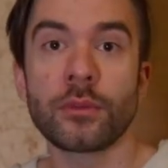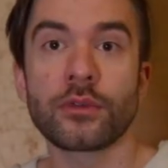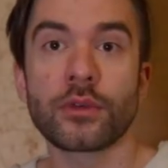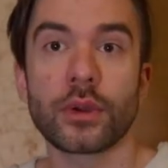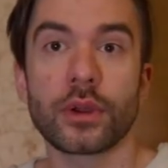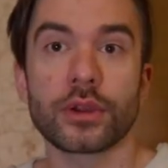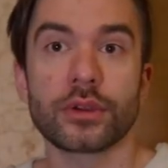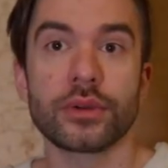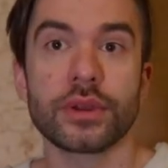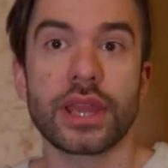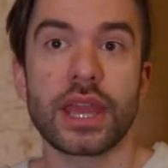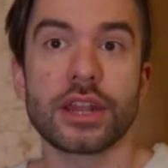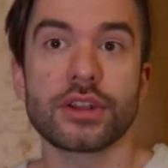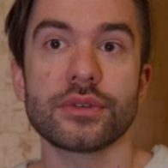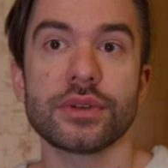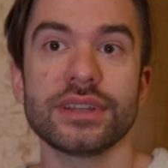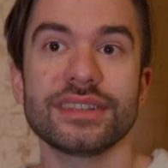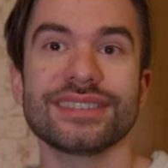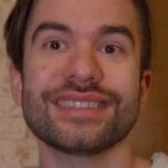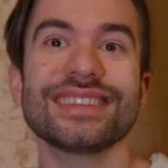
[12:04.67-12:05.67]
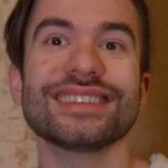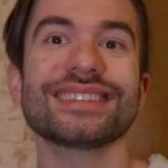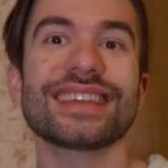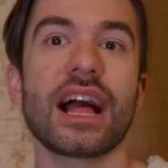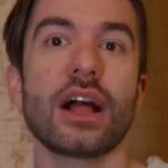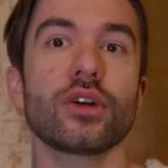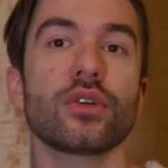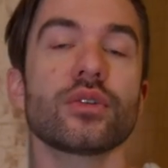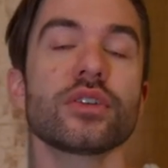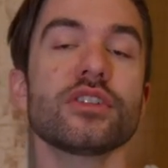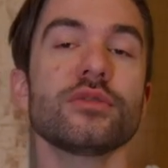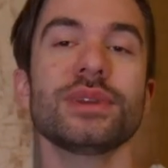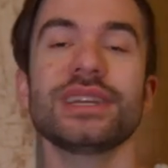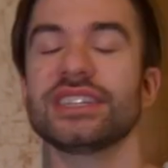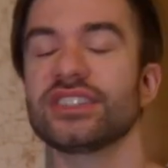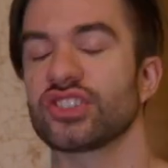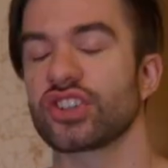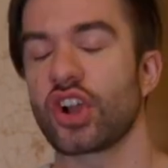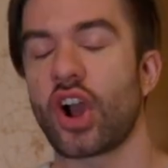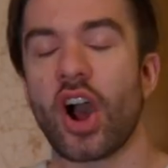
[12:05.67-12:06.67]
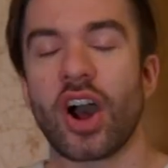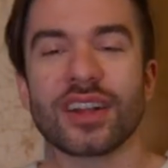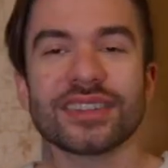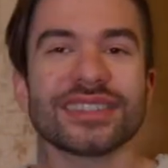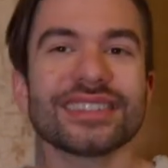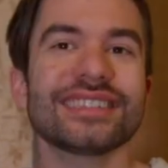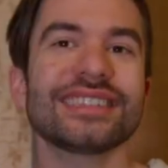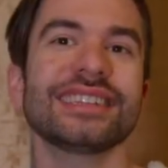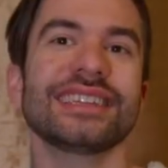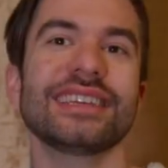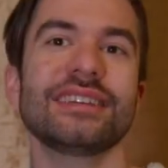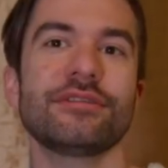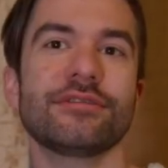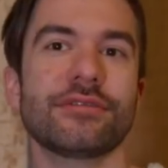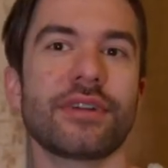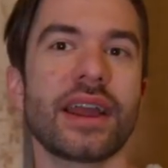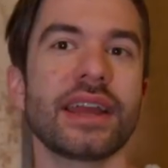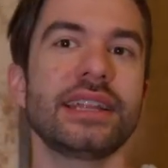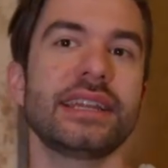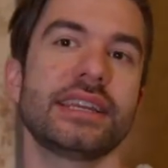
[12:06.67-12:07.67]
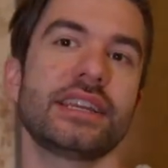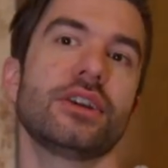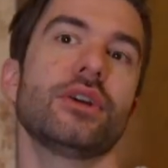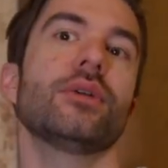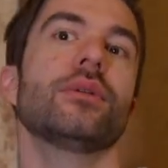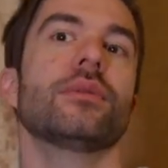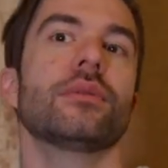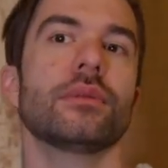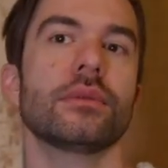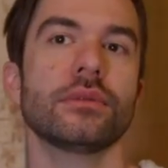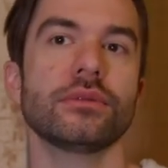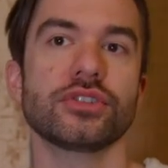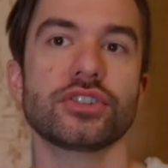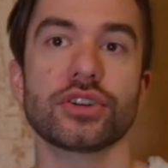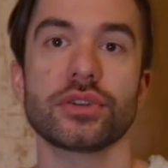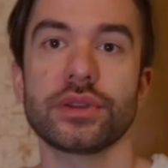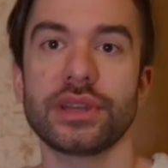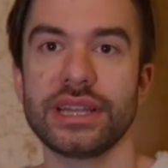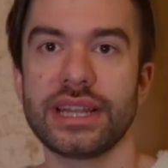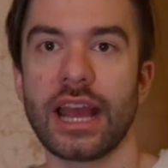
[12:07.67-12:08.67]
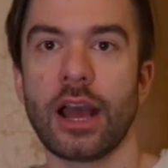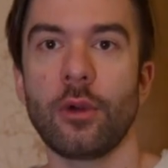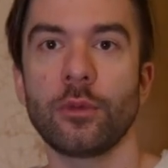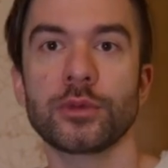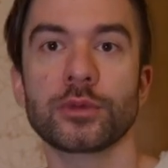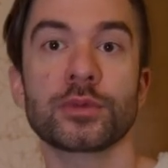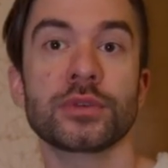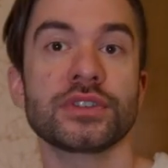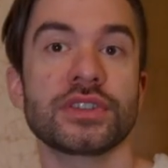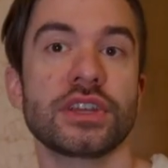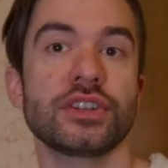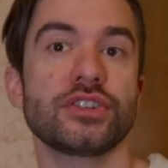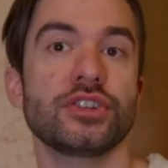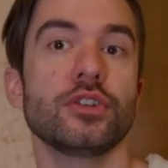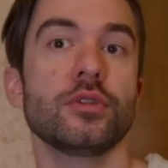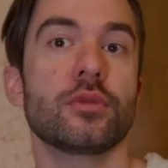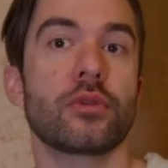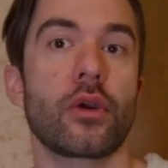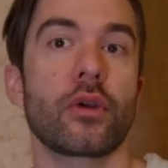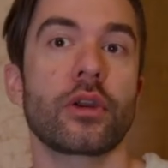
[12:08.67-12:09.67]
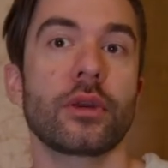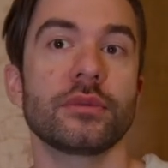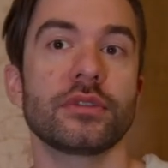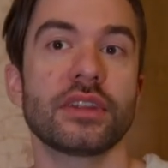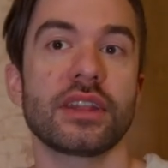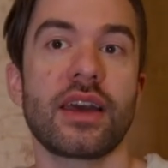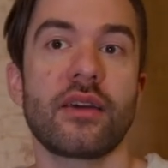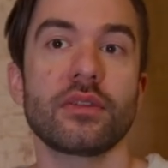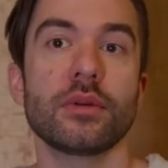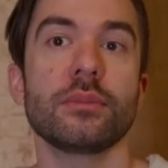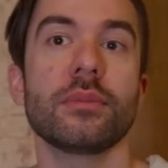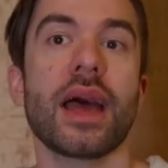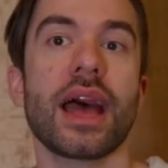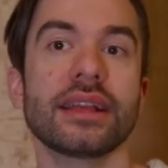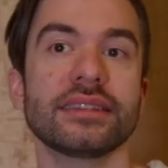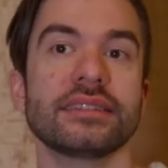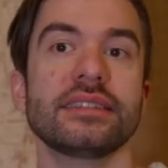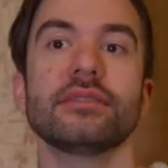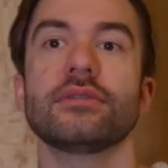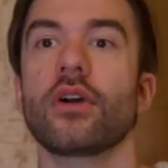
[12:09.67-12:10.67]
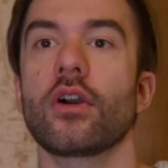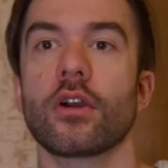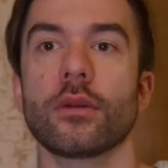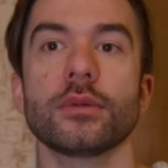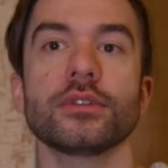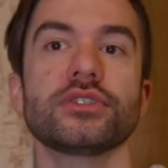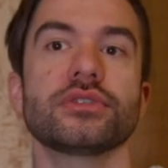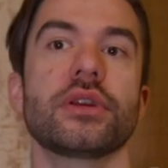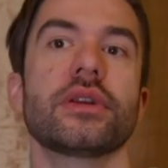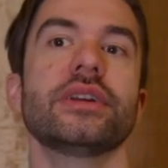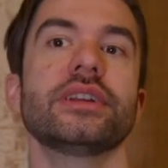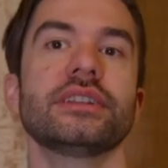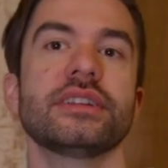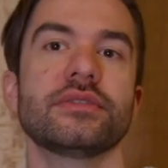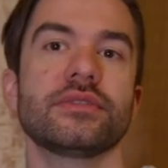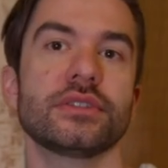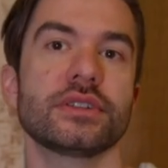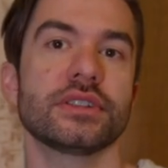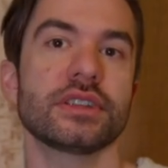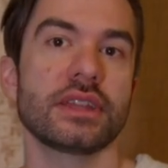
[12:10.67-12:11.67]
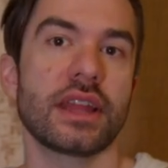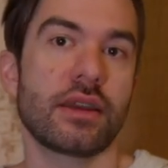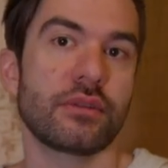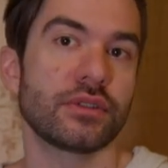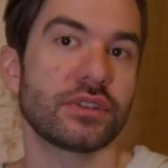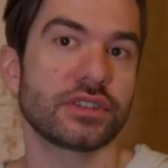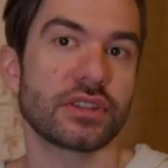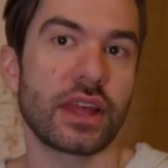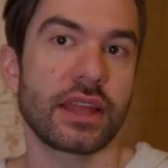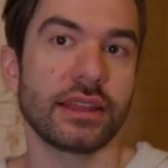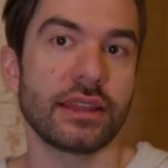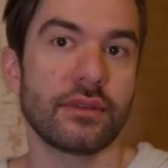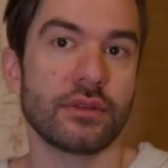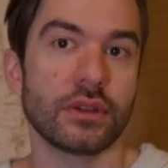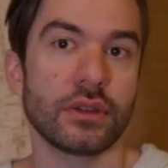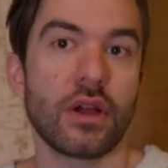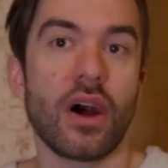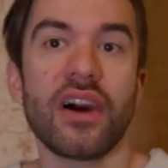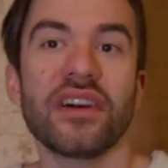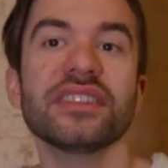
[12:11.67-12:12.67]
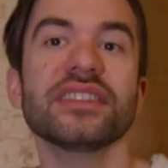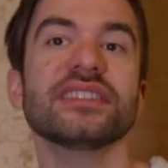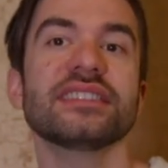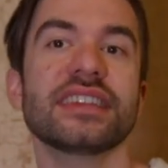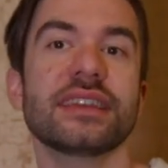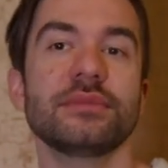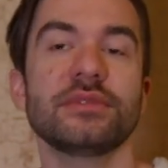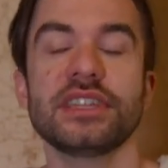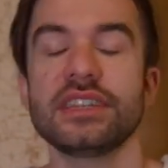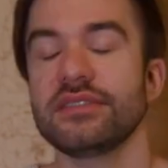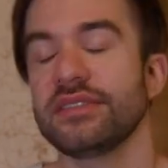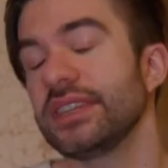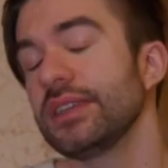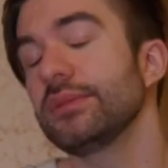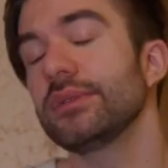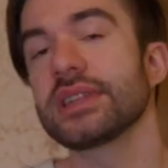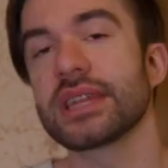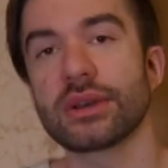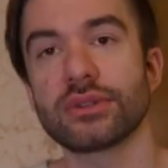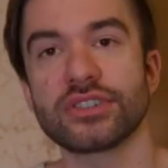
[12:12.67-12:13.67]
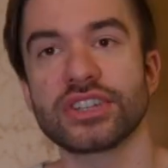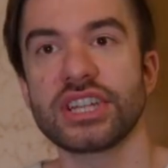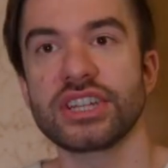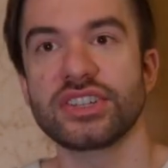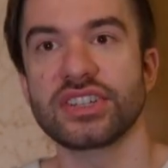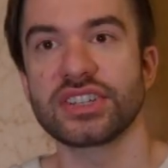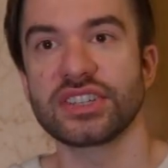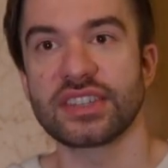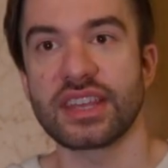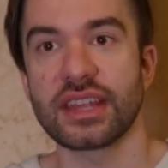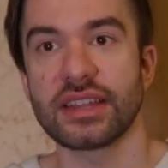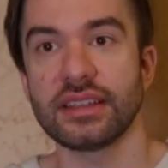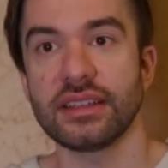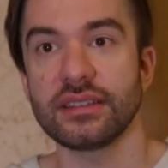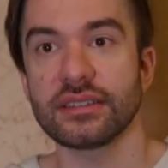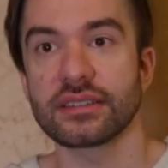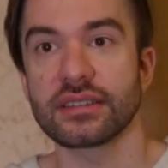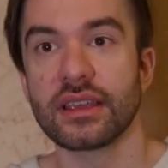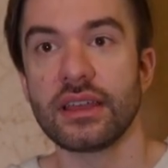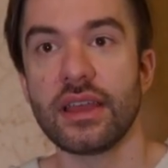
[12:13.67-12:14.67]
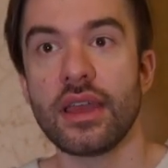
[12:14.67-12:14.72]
for a creator is this algorithm is constantly fighting you. Sure, it helps present two programs that have a massive arbitrary difference in average light level on the same TV without changing settings.